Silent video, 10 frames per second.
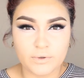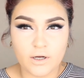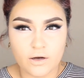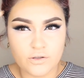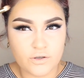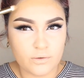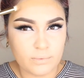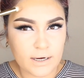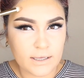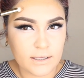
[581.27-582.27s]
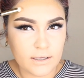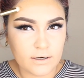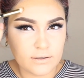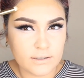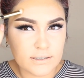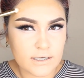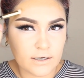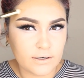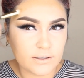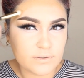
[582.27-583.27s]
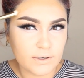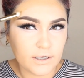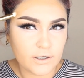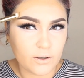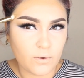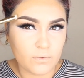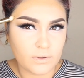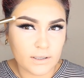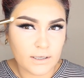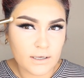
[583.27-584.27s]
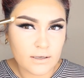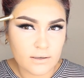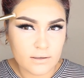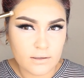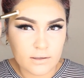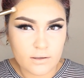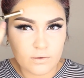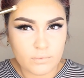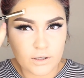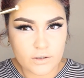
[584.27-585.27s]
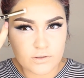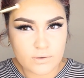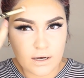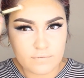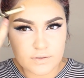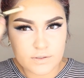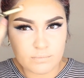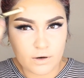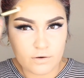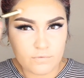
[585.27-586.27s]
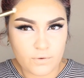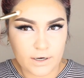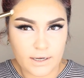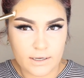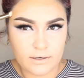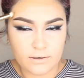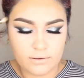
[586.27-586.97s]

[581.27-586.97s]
Would contour right here in these areas right here only when you do have a small forehead.